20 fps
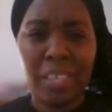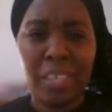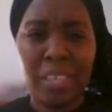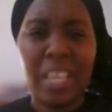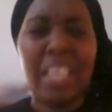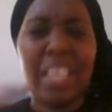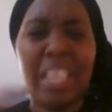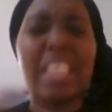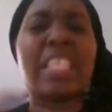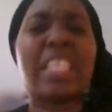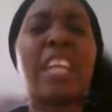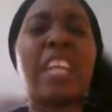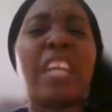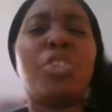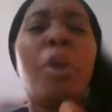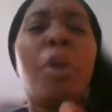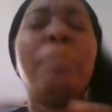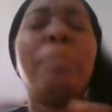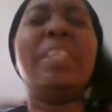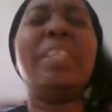He said,
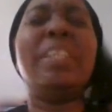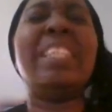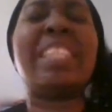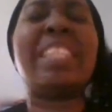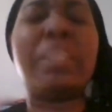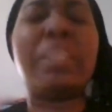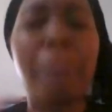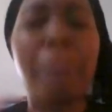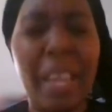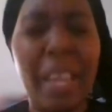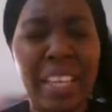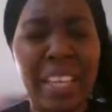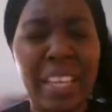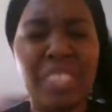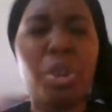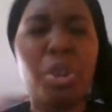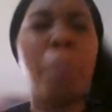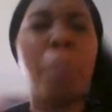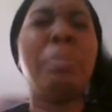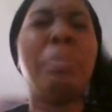Don't be dismayed.
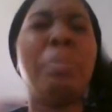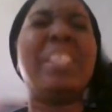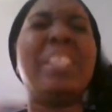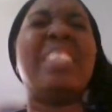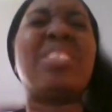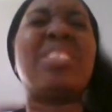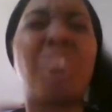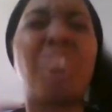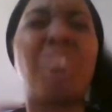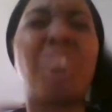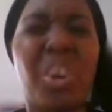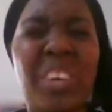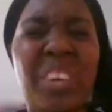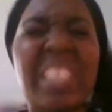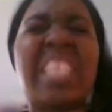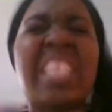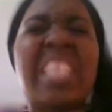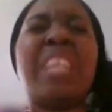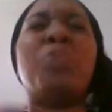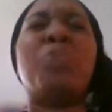Don't be discouraged.
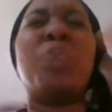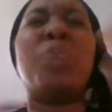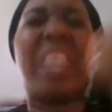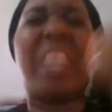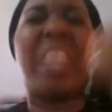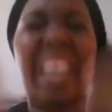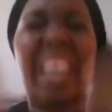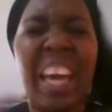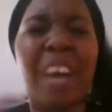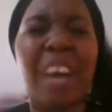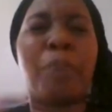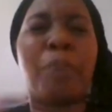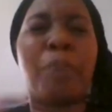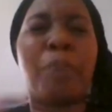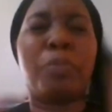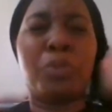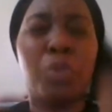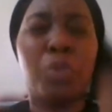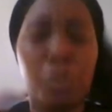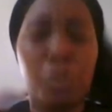He will help
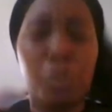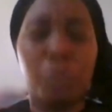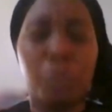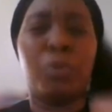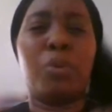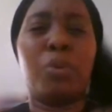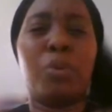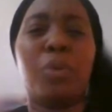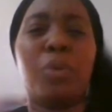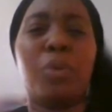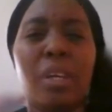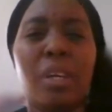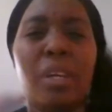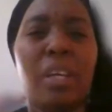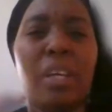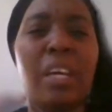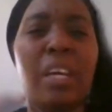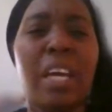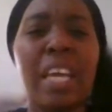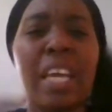you.
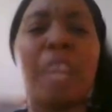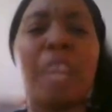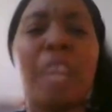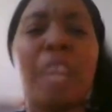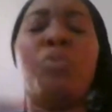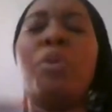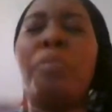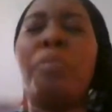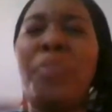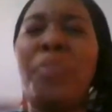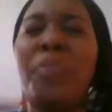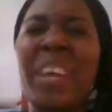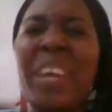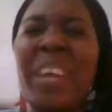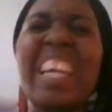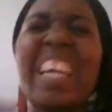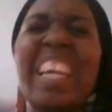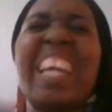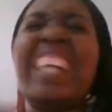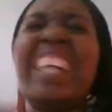He will bring,
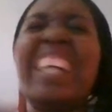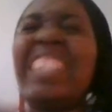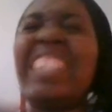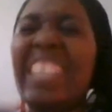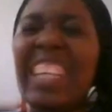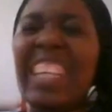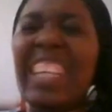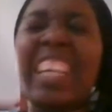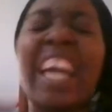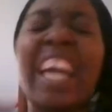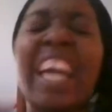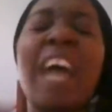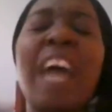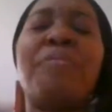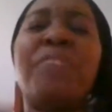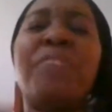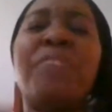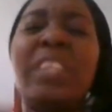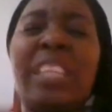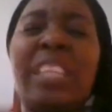see,
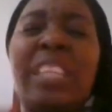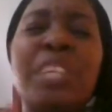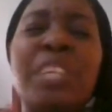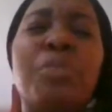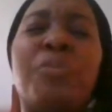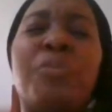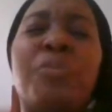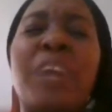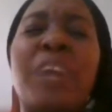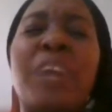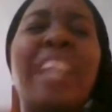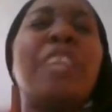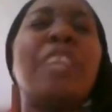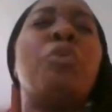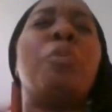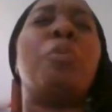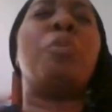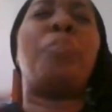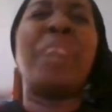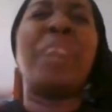everything you've read, He
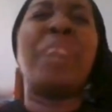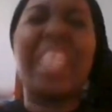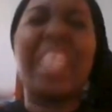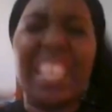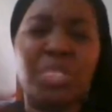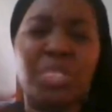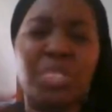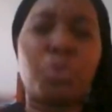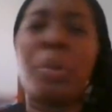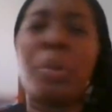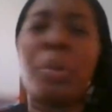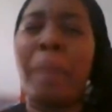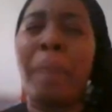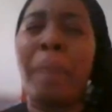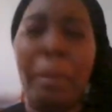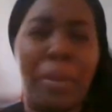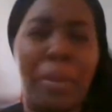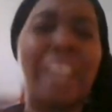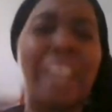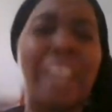will bring it to
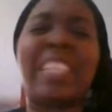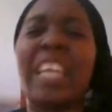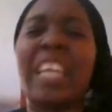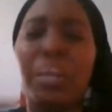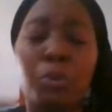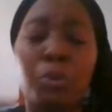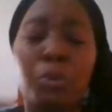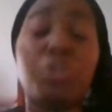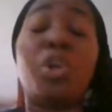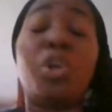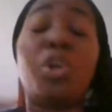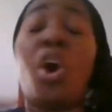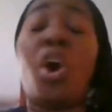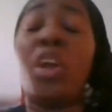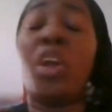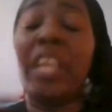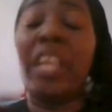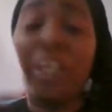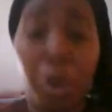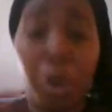remembrance. He will, the
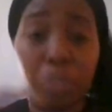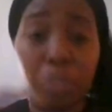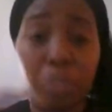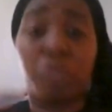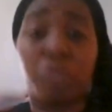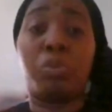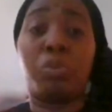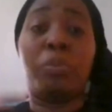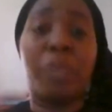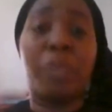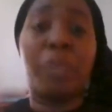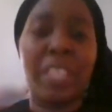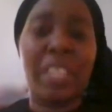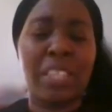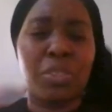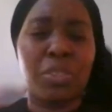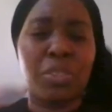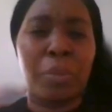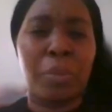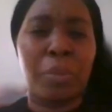Holy Ghost will bring it
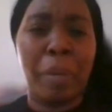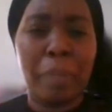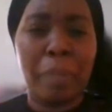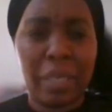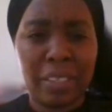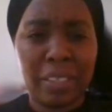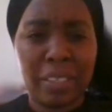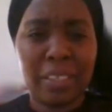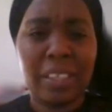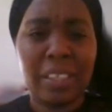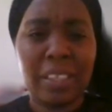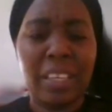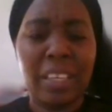to remembrance.